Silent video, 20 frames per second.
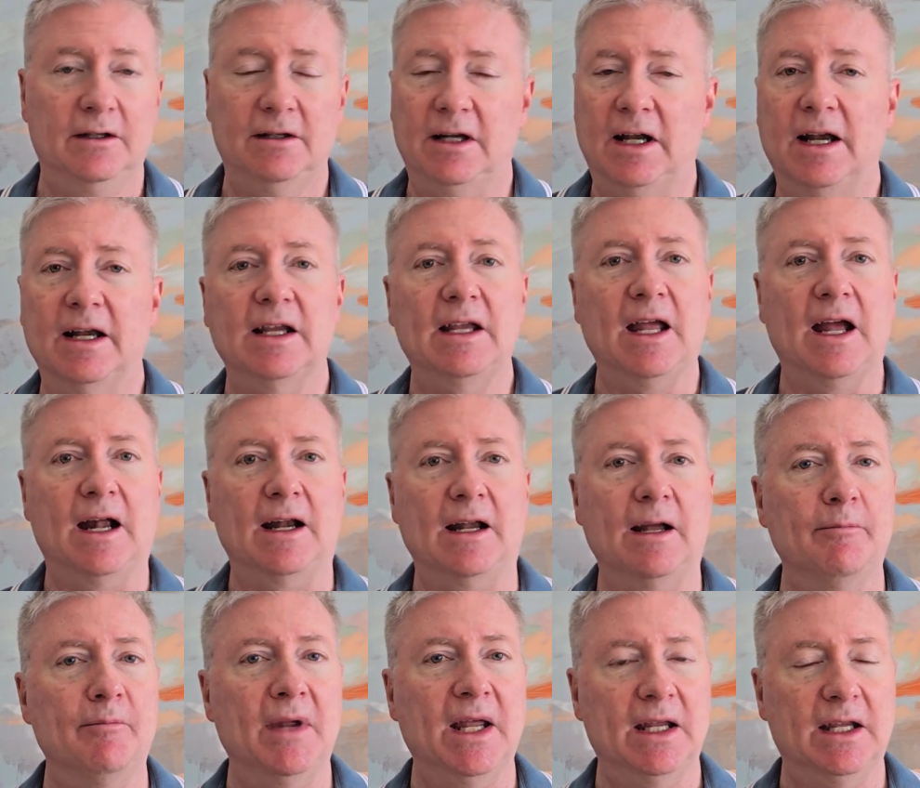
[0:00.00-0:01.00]
And again,
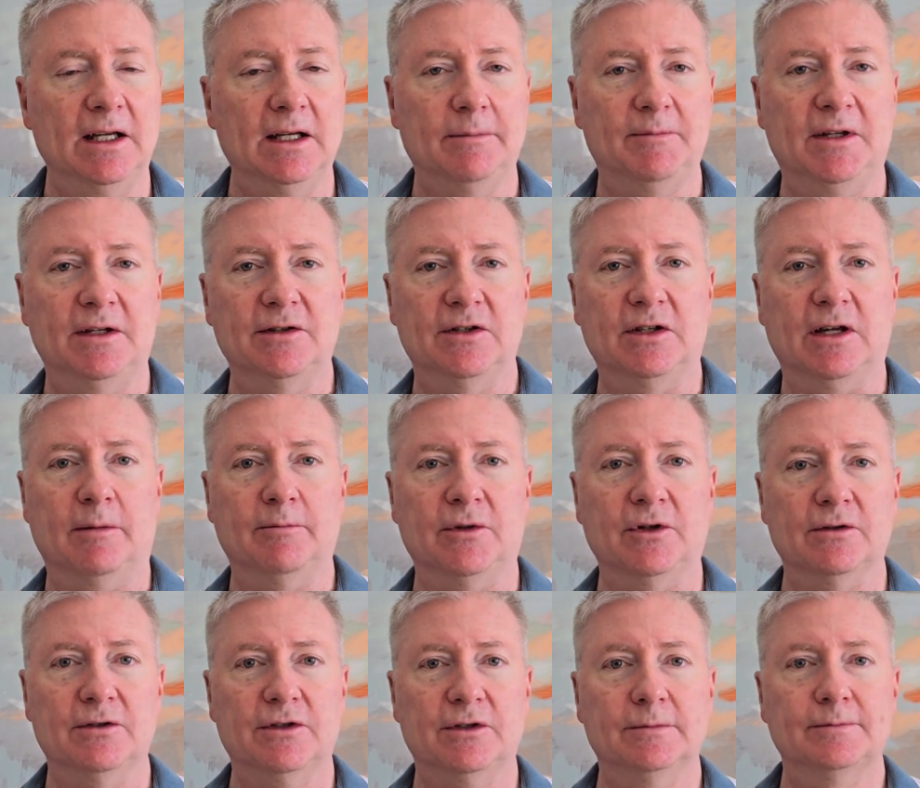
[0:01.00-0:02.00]
I'm making up these
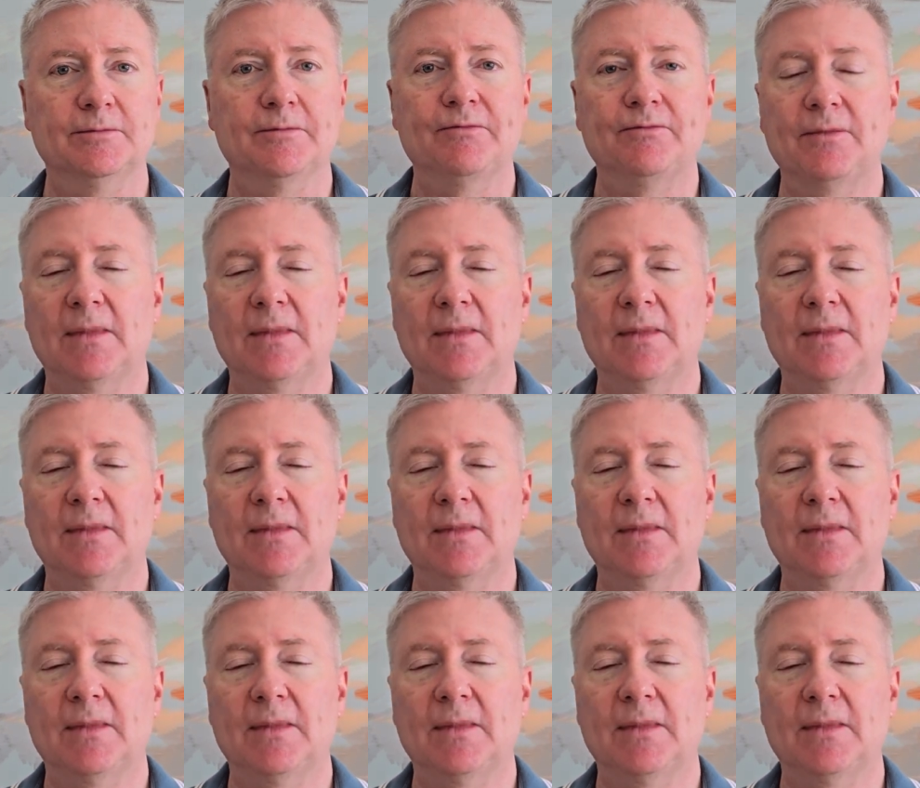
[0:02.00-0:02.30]
numbers.